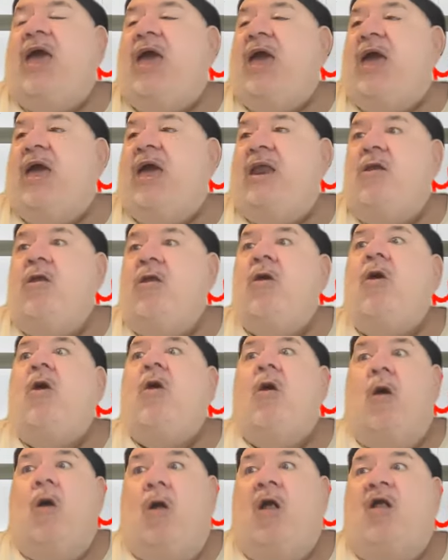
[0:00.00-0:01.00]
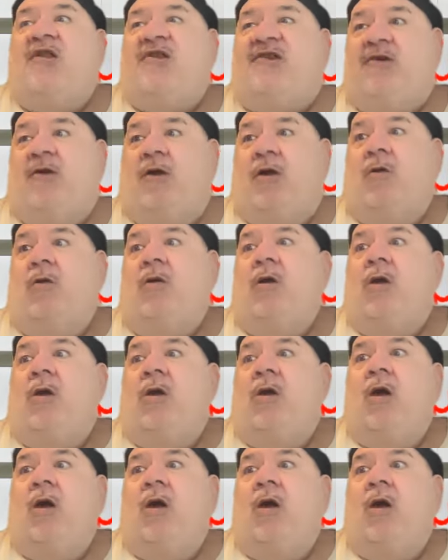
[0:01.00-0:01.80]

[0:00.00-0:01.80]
and also